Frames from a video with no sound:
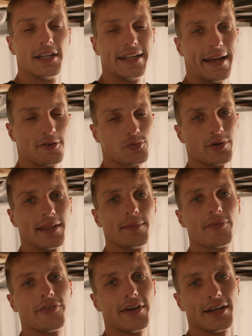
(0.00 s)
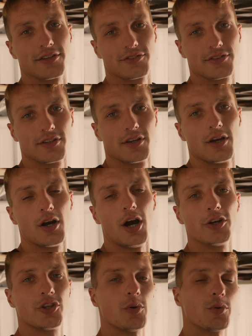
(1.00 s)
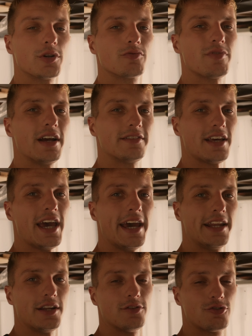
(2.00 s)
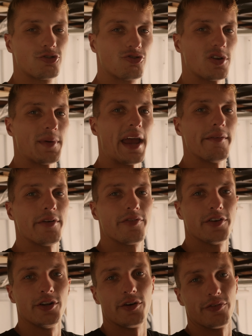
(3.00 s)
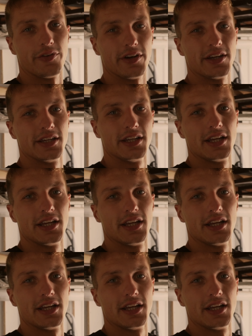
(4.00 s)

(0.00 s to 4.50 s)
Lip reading: Now it's one of them things, I don't want to race ahead and strip everything off it